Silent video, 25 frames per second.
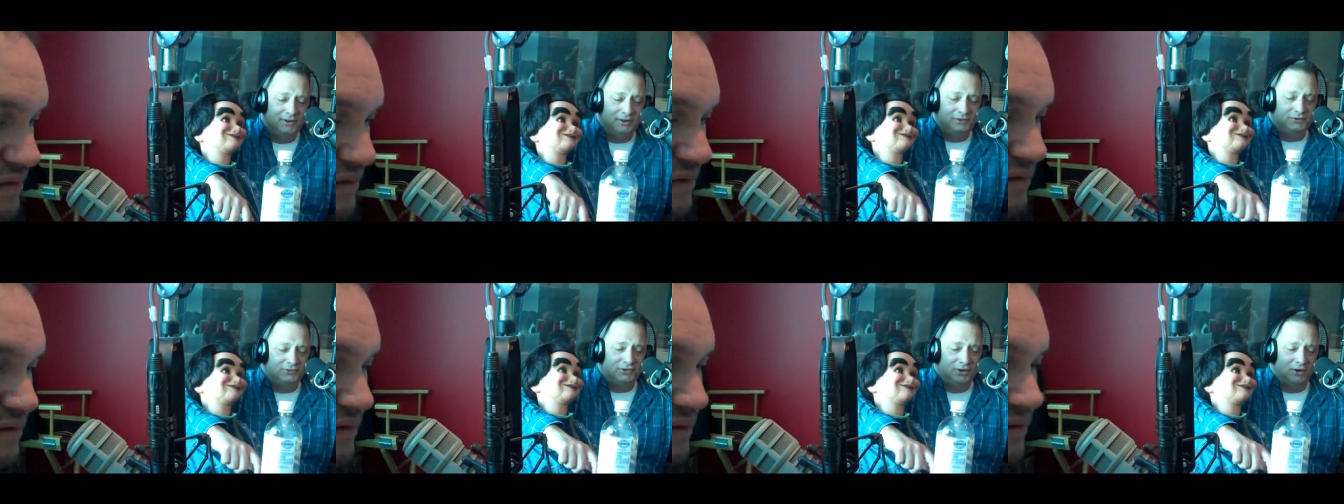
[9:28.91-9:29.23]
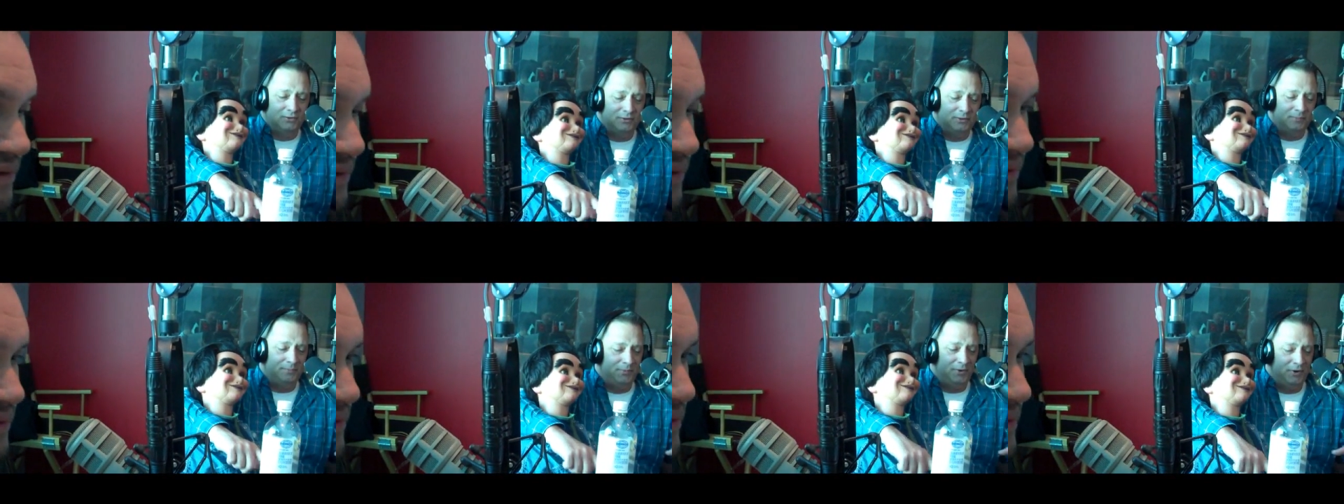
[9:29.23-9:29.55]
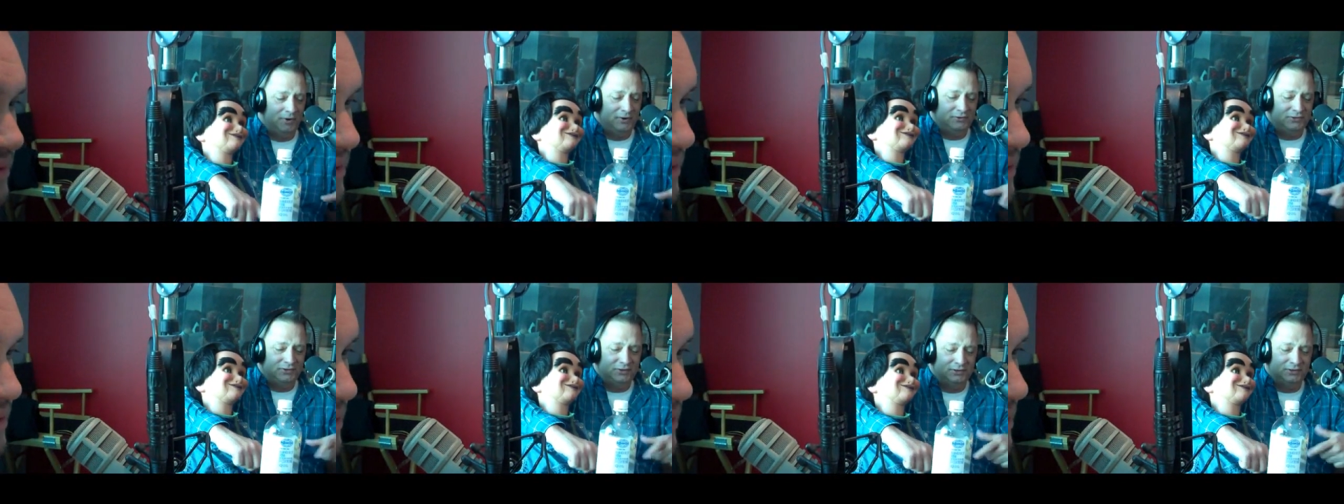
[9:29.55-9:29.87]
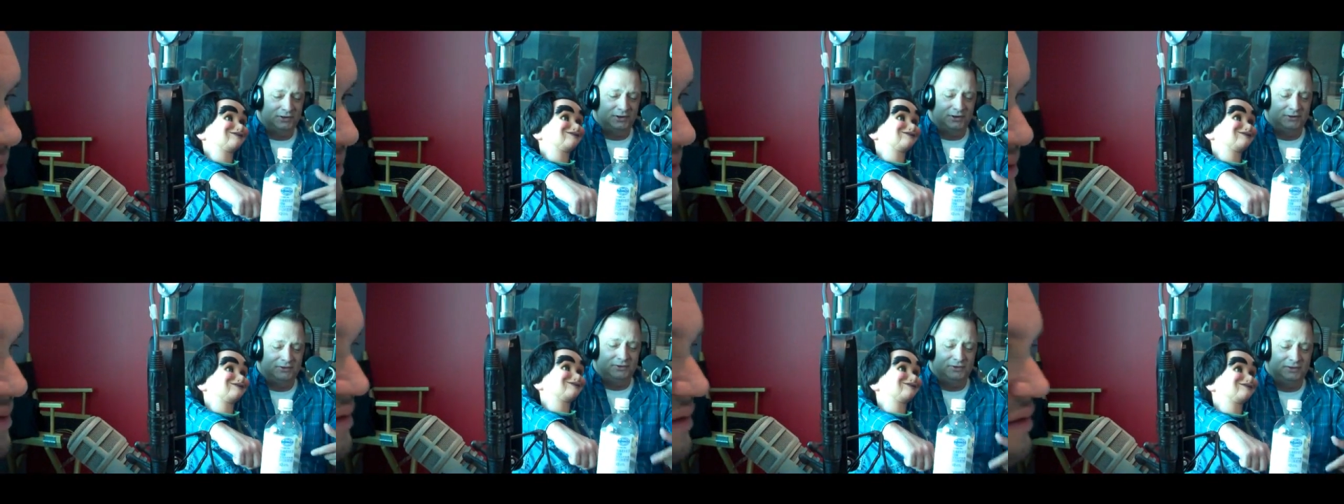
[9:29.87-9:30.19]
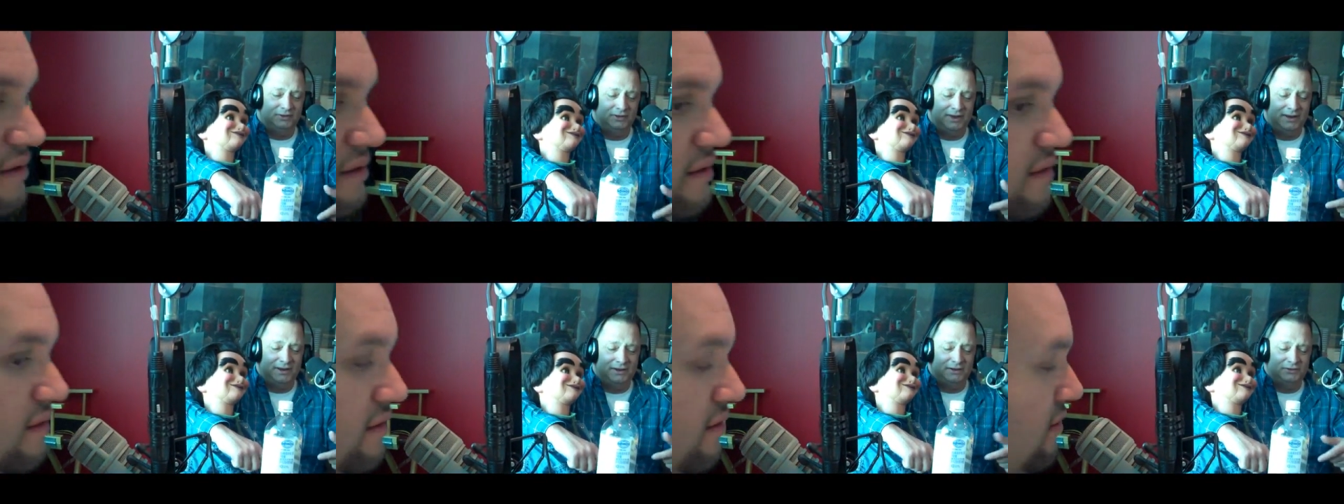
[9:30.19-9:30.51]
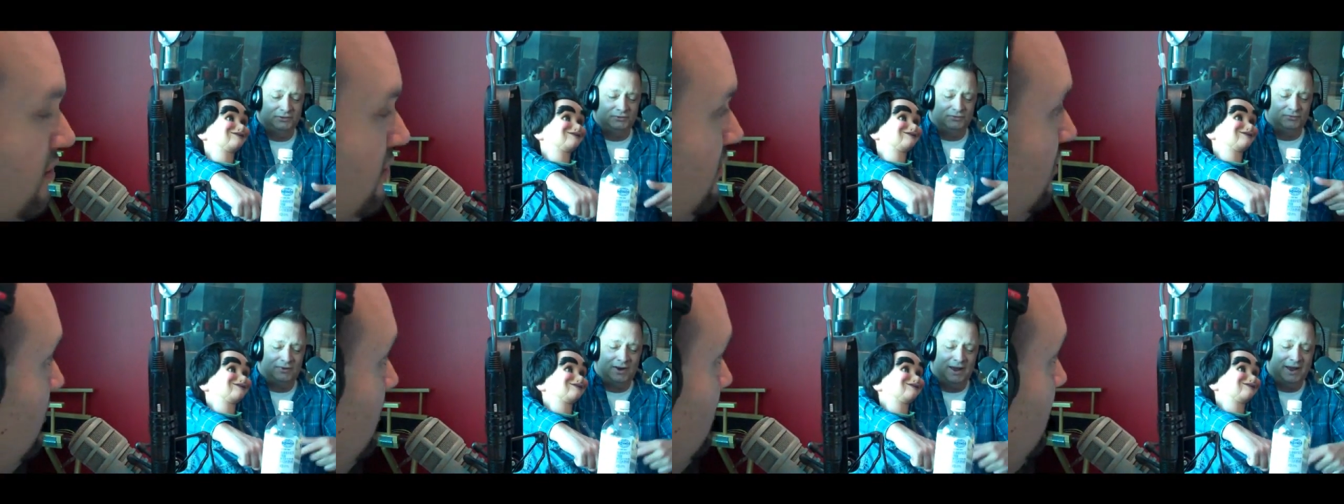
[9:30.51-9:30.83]
So the person to
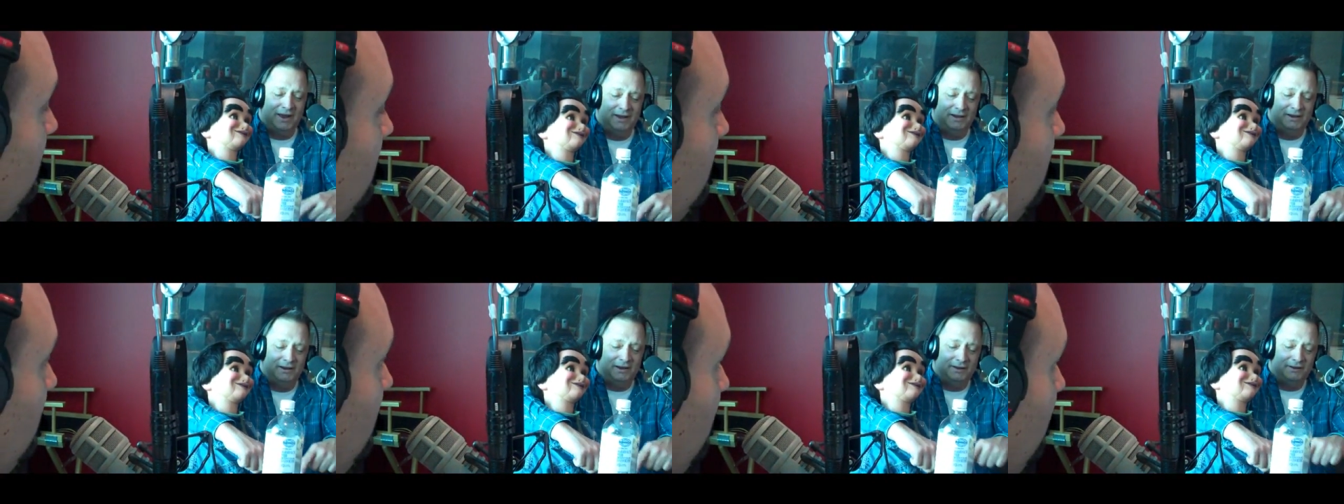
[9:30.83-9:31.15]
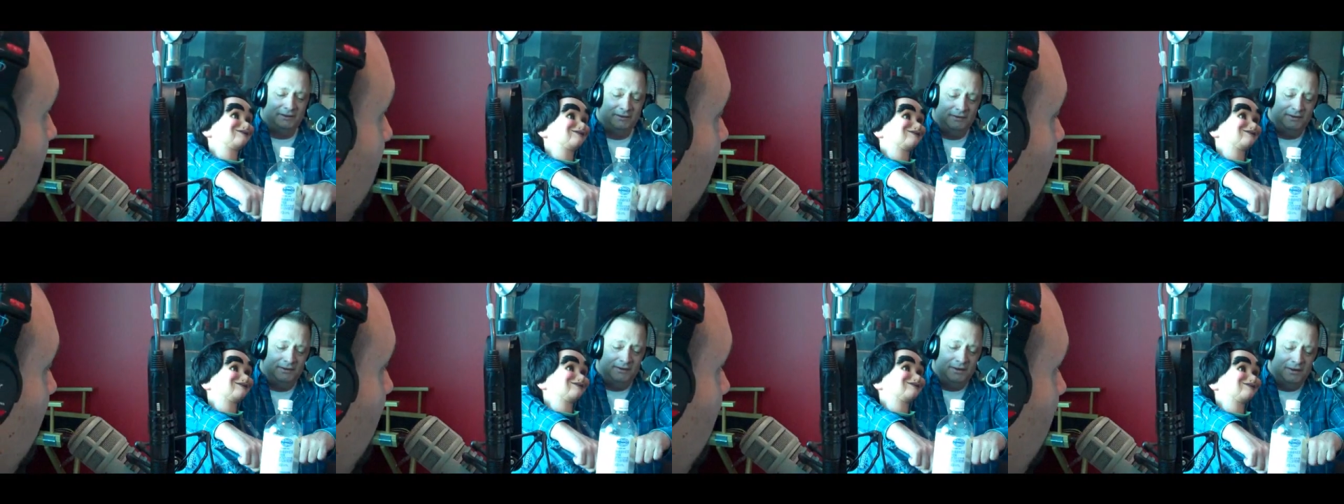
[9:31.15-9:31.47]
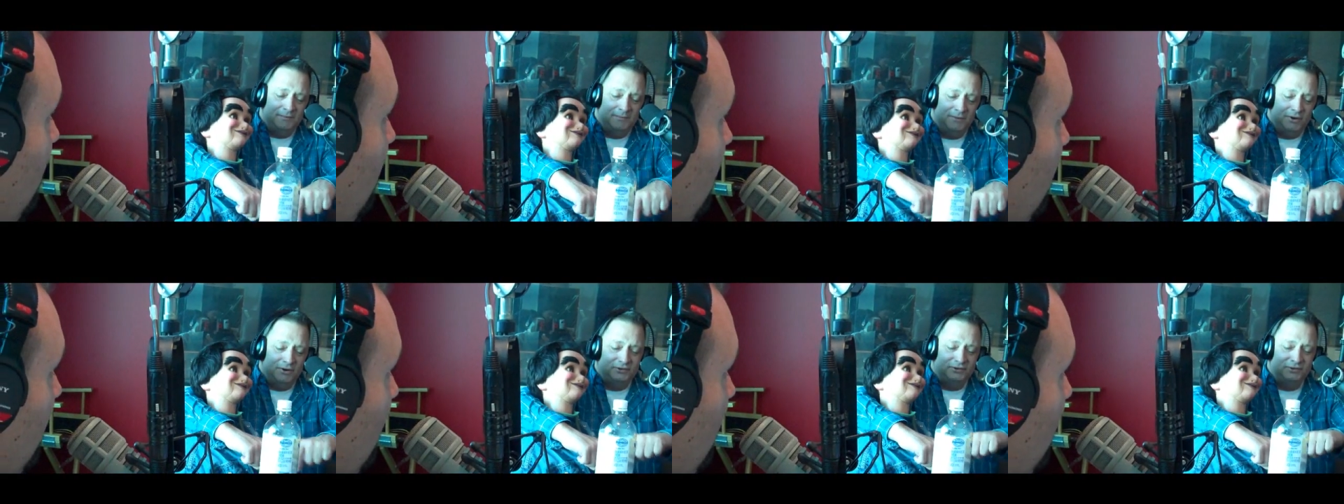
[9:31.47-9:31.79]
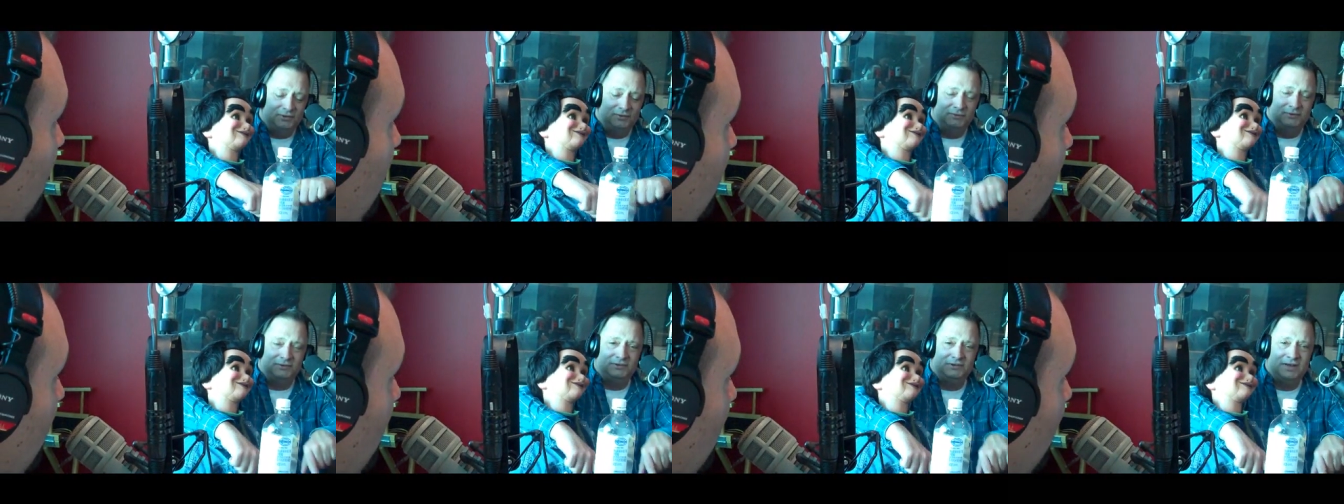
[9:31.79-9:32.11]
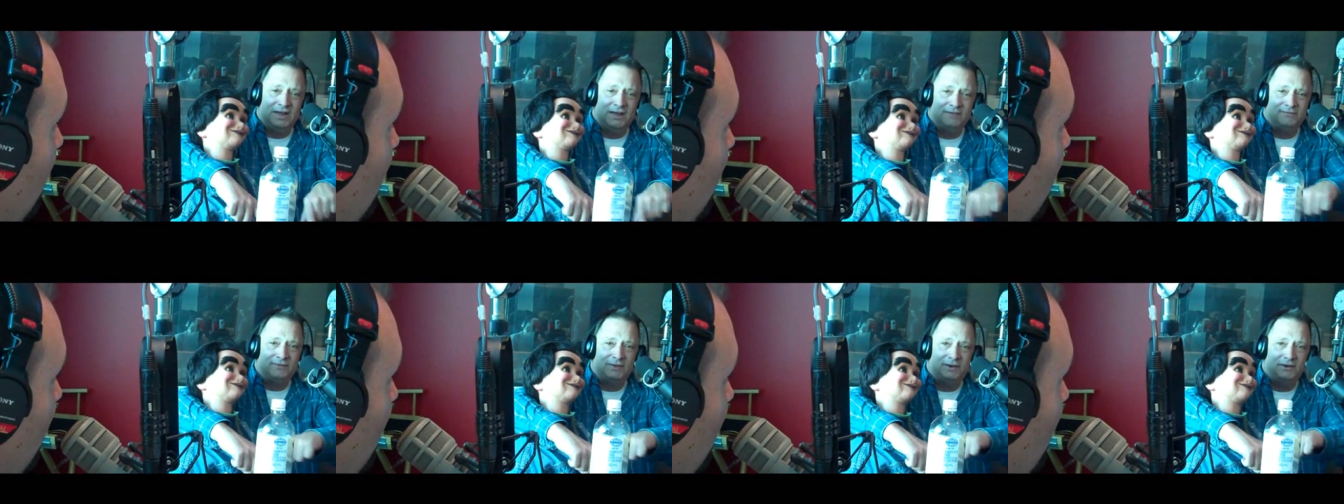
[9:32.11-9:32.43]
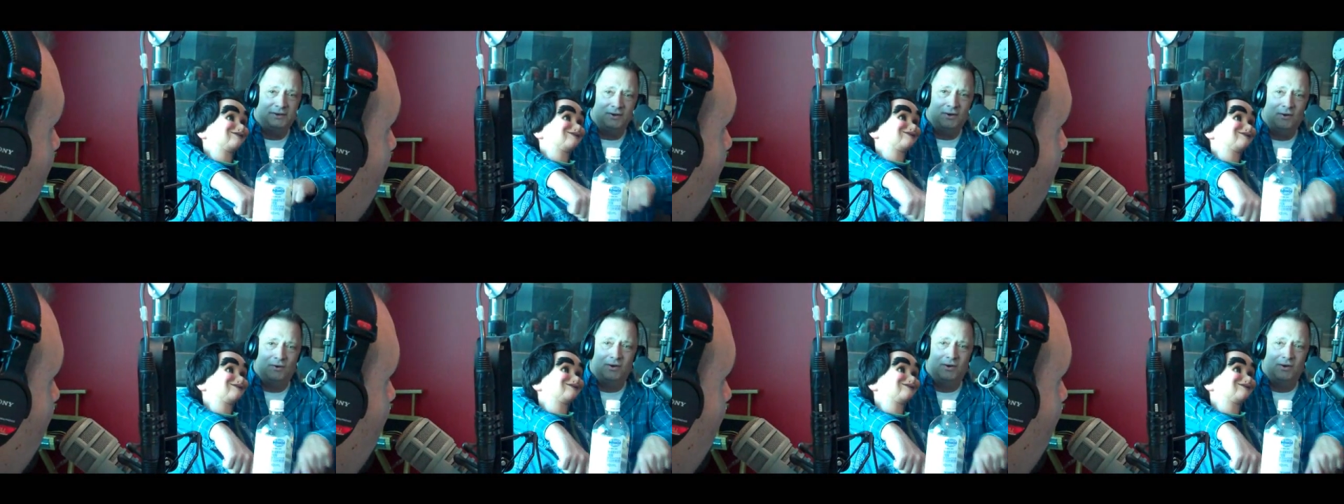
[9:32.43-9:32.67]
Lennon's right and the person to his left had no